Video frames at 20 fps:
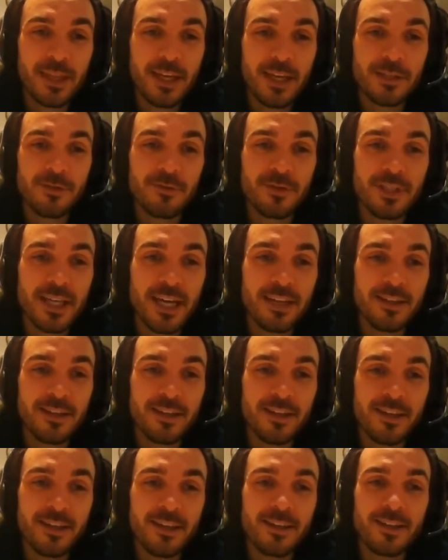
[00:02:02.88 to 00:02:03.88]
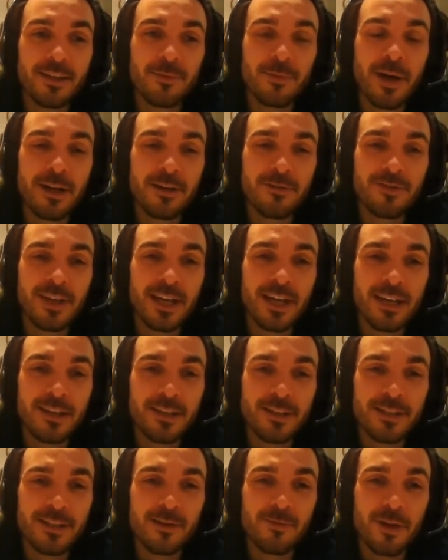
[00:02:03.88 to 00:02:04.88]
as you've said, the amount of
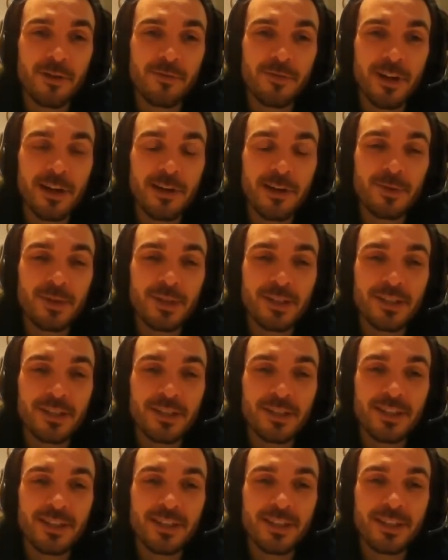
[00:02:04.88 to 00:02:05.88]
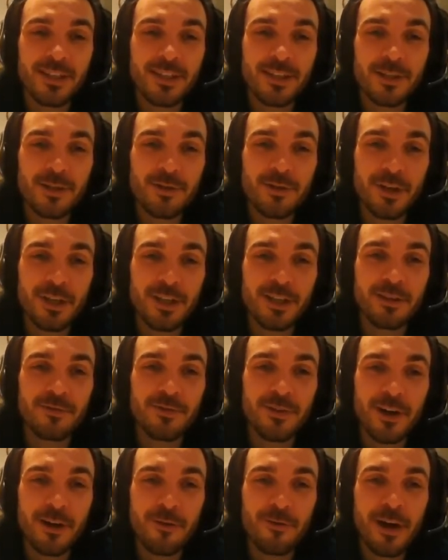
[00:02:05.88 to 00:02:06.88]
land that's going to be available is shrinking
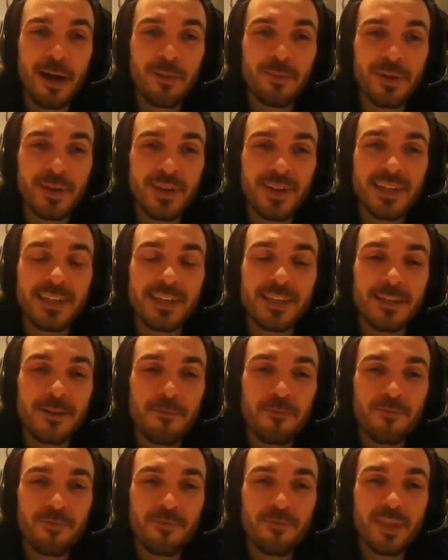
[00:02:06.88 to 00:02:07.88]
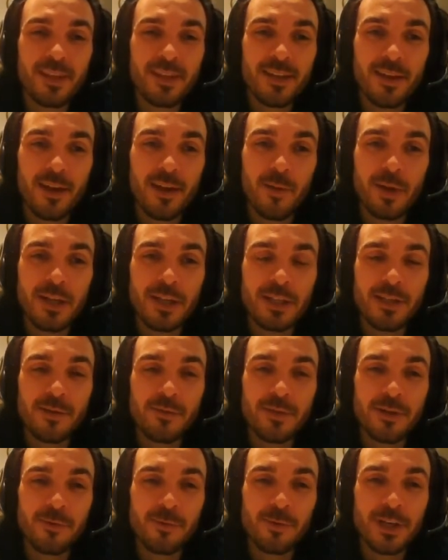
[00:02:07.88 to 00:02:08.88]
very rapidly. I mean, it's
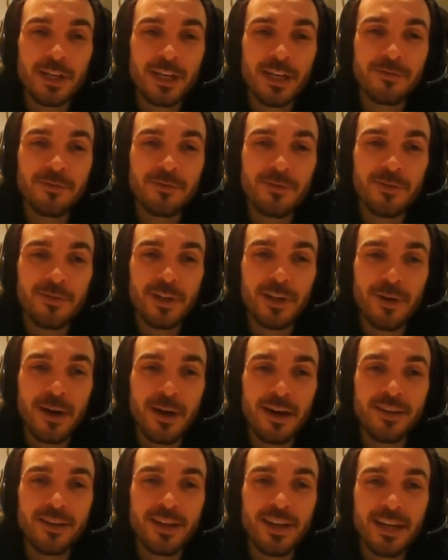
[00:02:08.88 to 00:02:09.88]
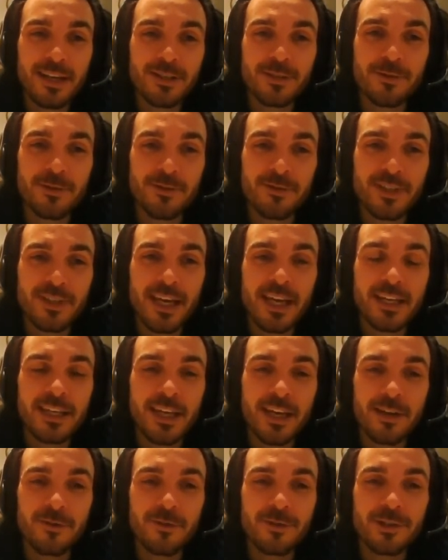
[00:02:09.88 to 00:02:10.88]
something we're going to have to figure out in the next sort of
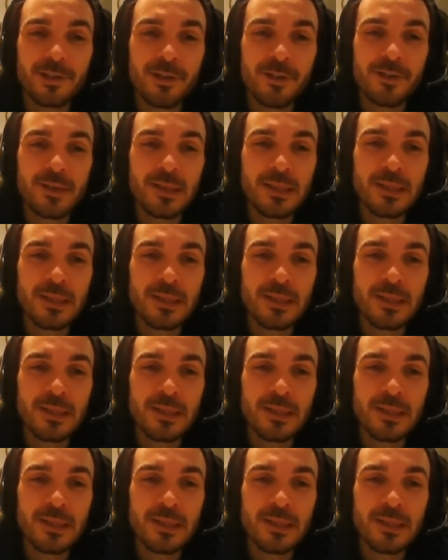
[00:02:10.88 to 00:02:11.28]
decade or two.